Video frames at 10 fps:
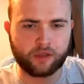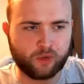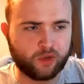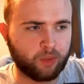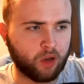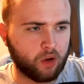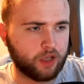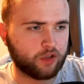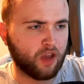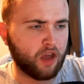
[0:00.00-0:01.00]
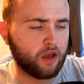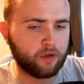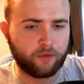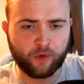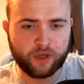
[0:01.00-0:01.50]
was uploaded
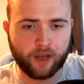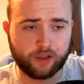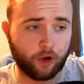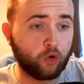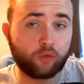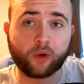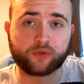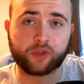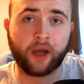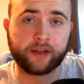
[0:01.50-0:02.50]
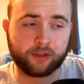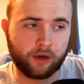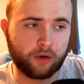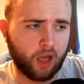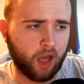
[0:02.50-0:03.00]
almost three days
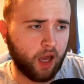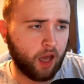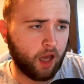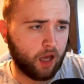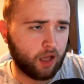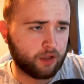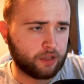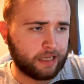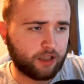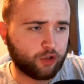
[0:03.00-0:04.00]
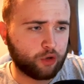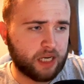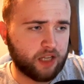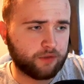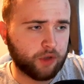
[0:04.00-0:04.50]
ago. Nearly 2
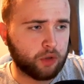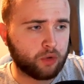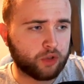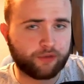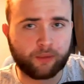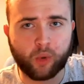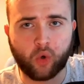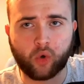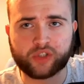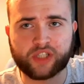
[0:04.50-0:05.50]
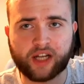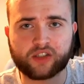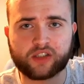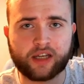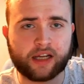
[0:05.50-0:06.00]
million views for Morgz.
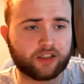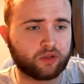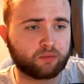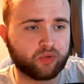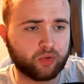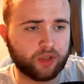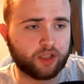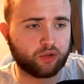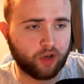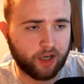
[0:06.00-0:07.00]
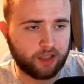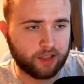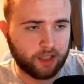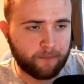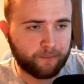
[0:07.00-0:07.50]
That's pretty
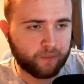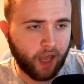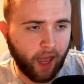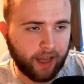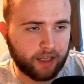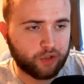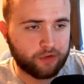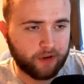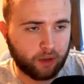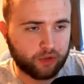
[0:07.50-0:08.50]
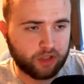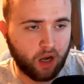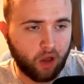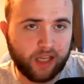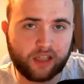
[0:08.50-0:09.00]
crazy. 82,000
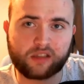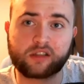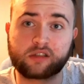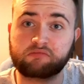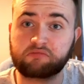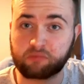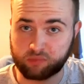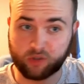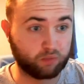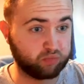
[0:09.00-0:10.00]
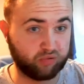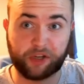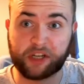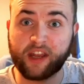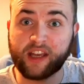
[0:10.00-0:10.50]
likes. That's
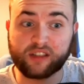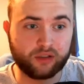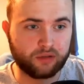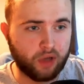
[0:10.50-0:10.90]
pretty decent.